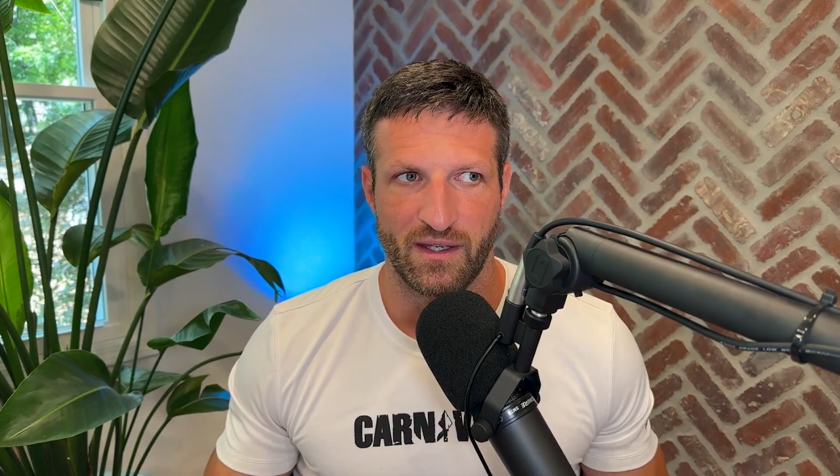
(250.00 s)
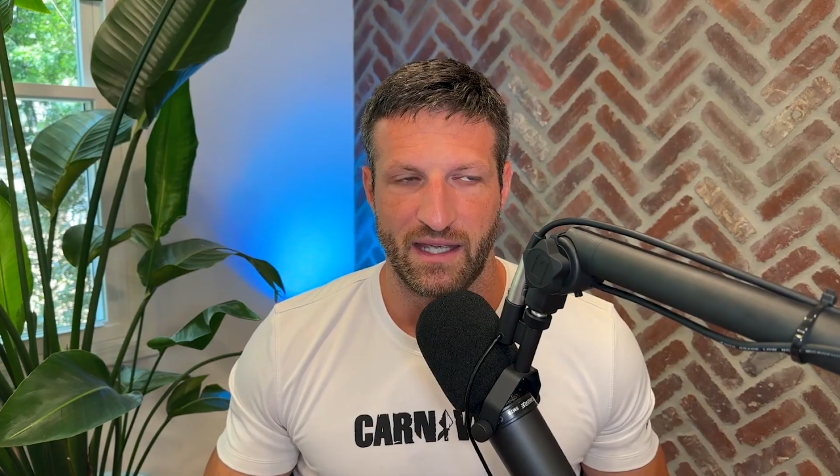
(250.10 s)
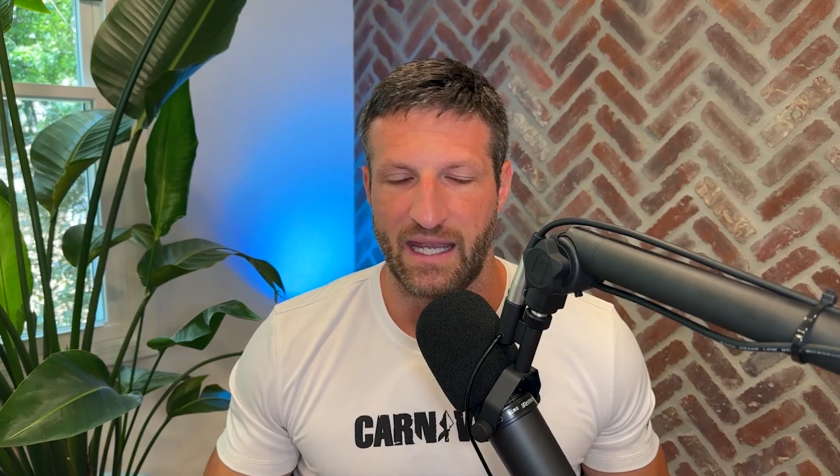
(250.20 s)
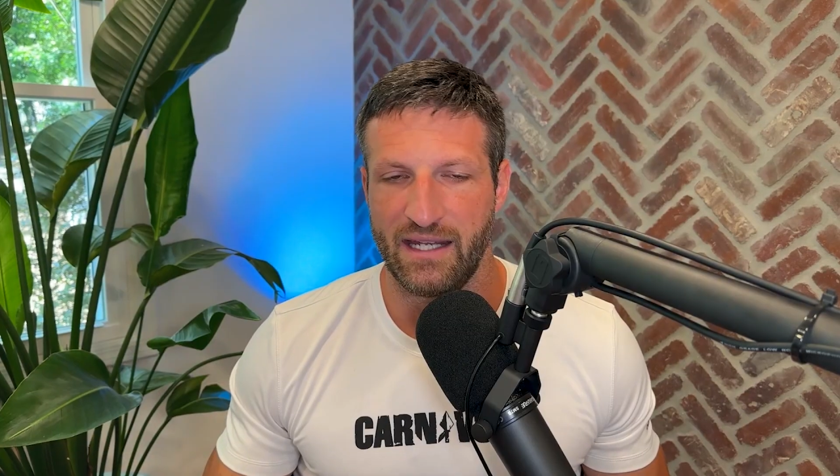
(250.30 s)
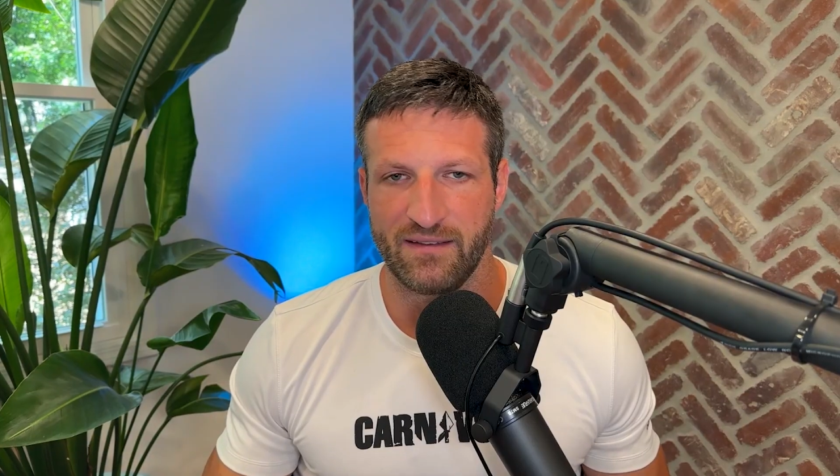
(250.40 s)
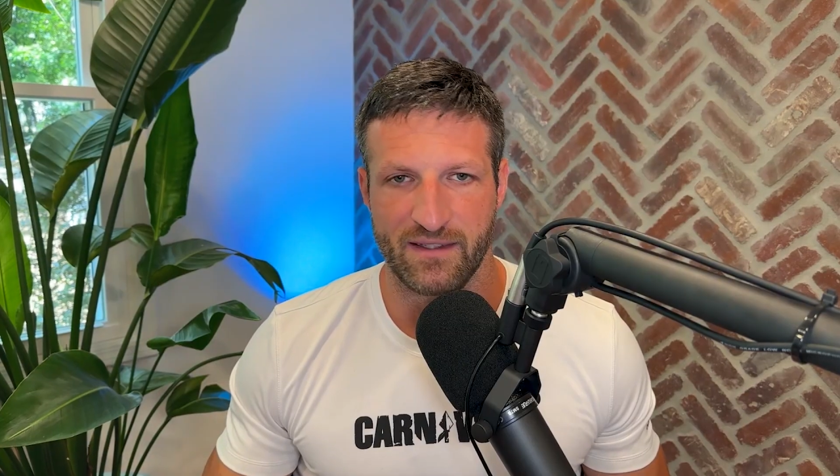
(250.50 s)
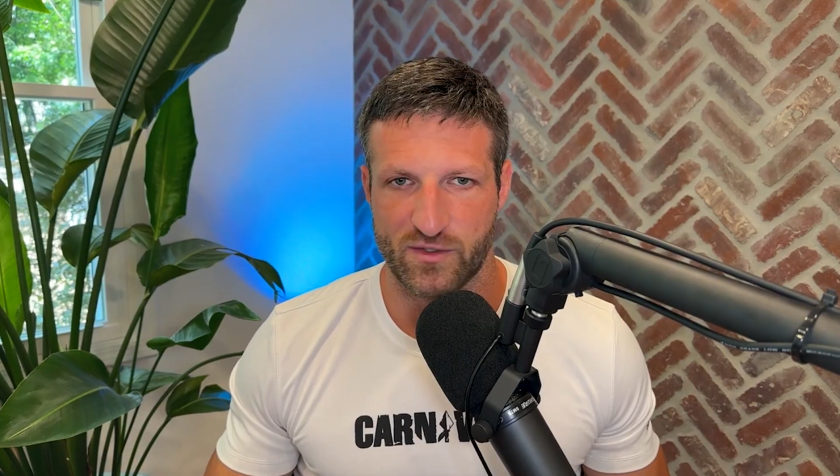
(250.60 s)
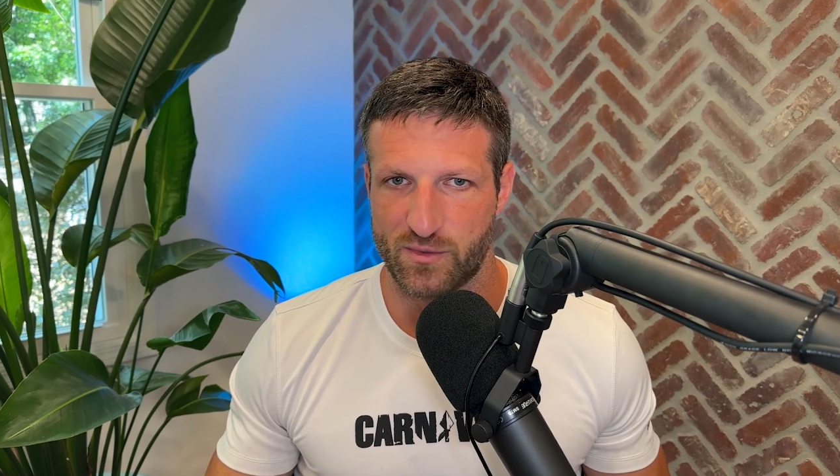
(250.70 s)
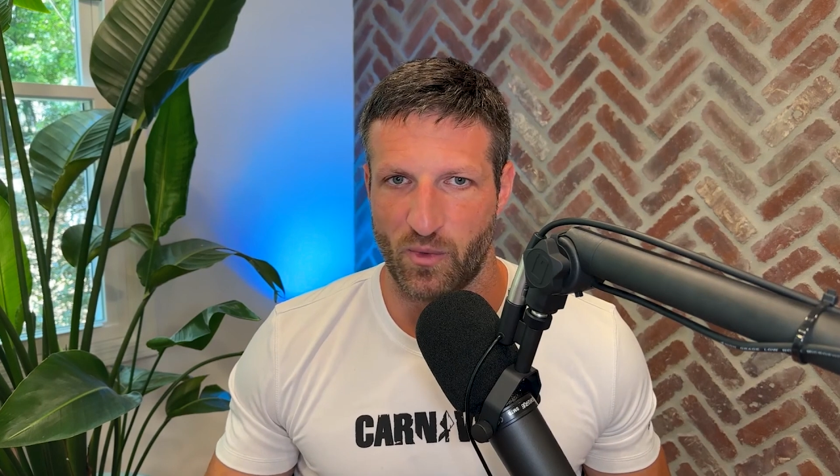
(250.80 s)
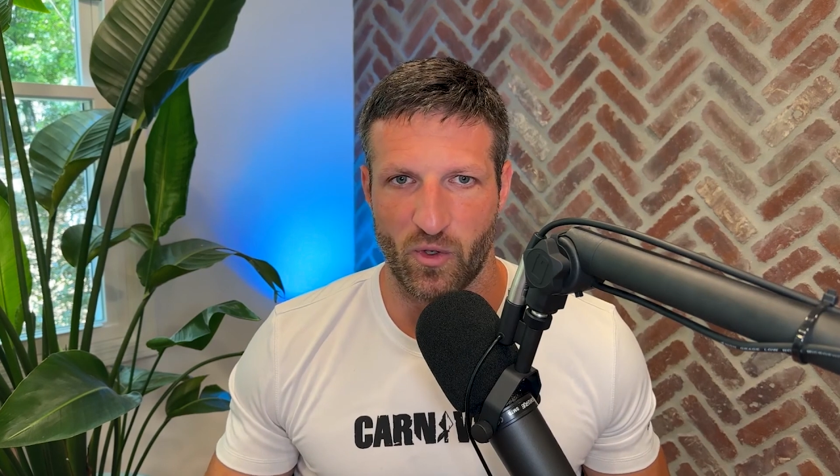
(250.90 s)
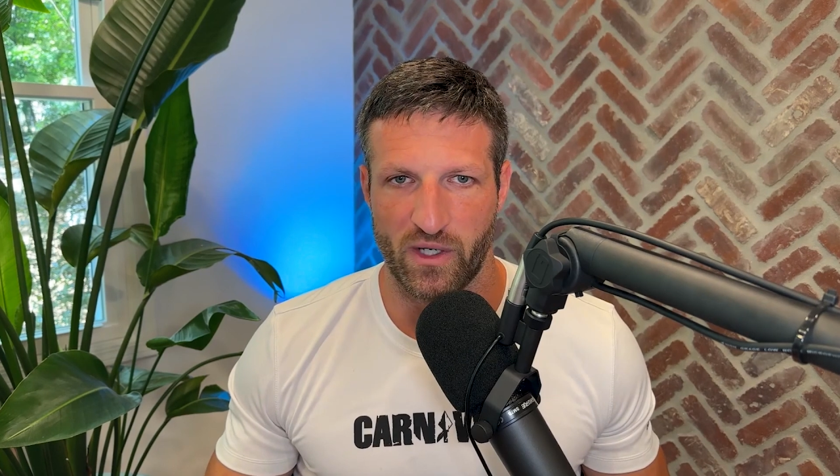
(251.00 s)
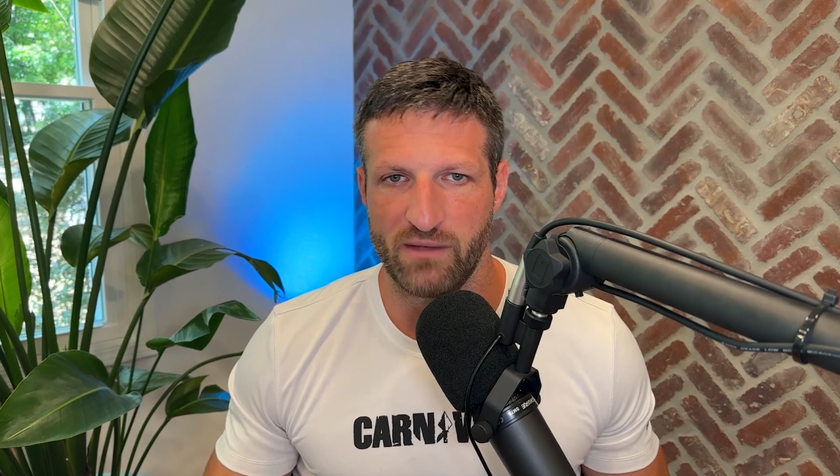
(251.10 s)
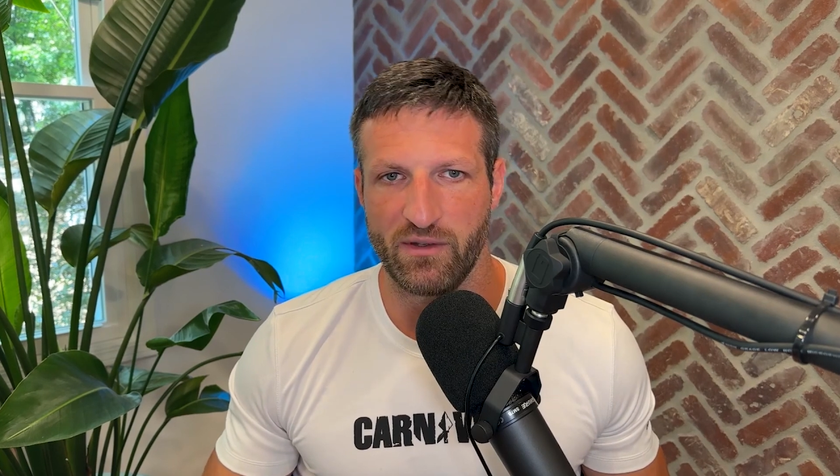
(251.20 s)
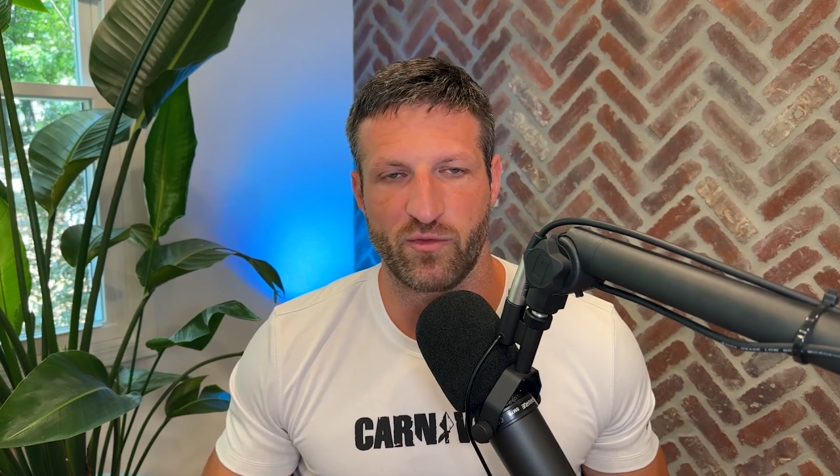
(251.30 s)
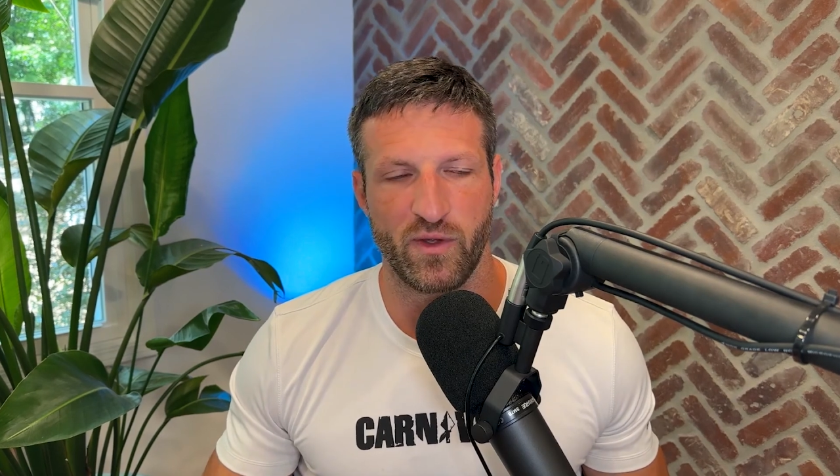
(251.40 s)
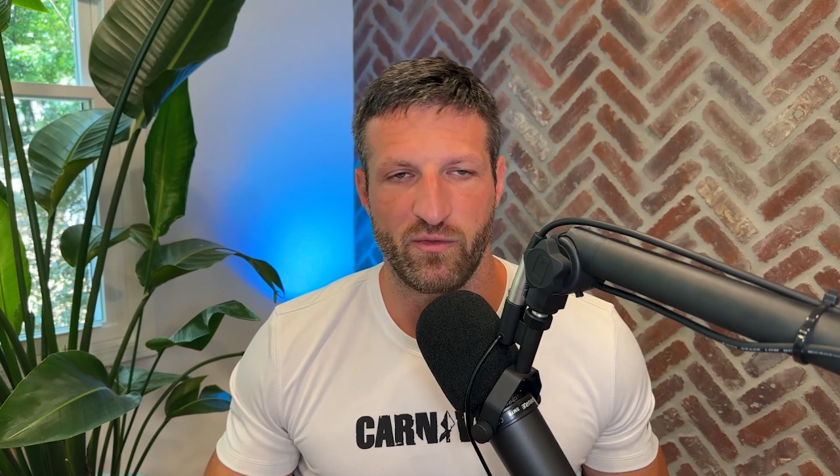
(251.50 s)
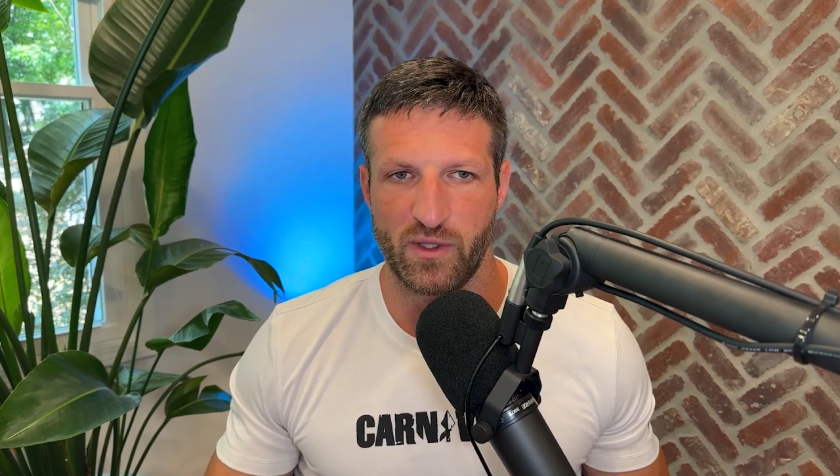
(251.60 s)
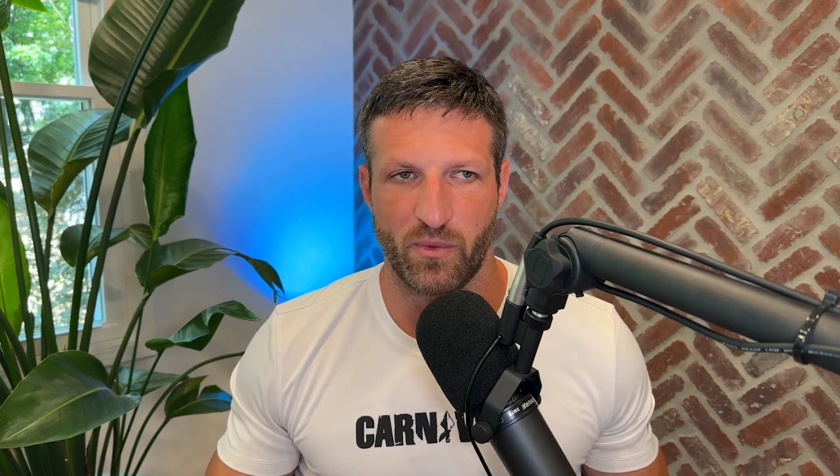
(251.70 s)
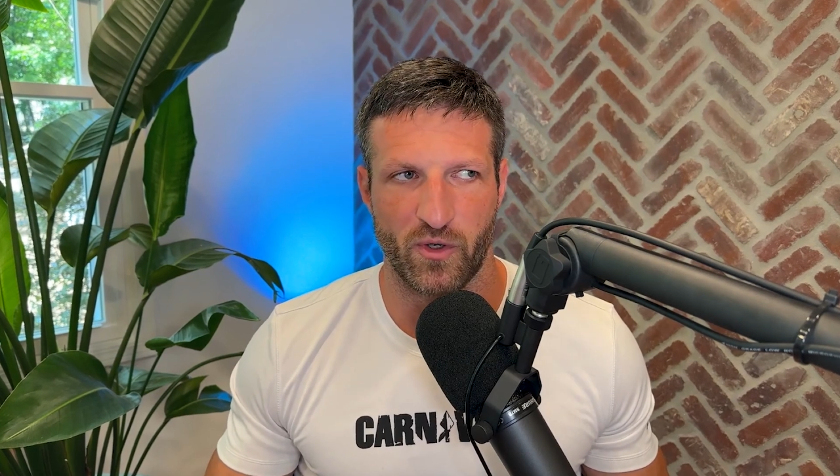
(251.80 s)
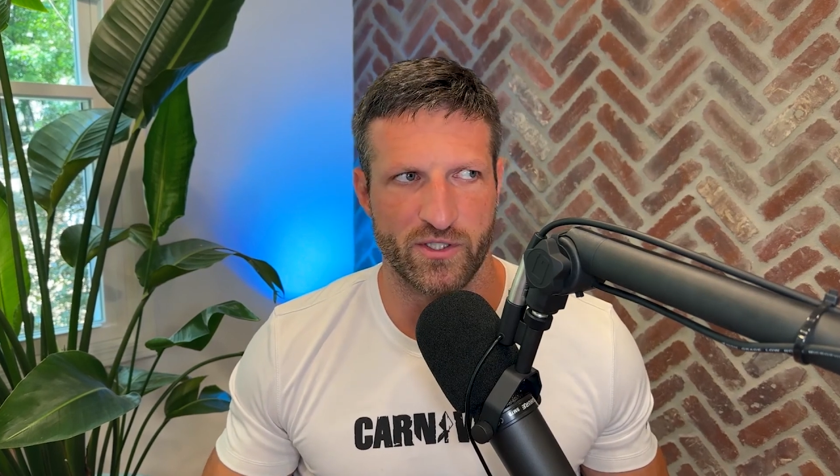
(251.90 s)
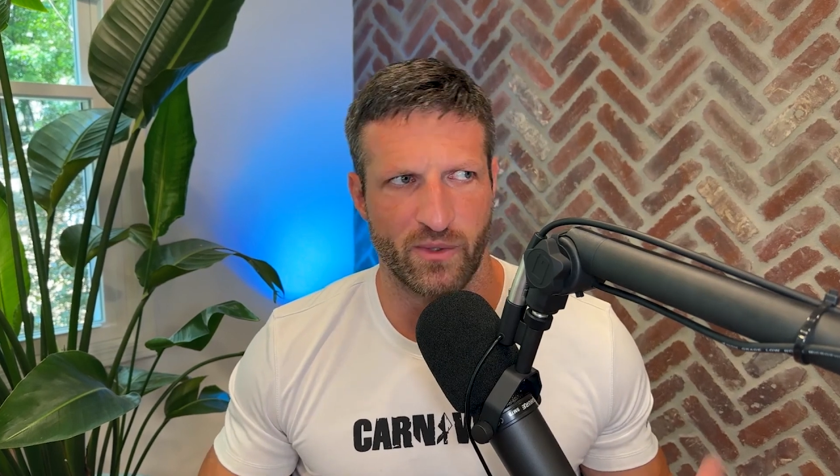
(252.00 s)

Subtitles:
anything smaller, even 50 birds,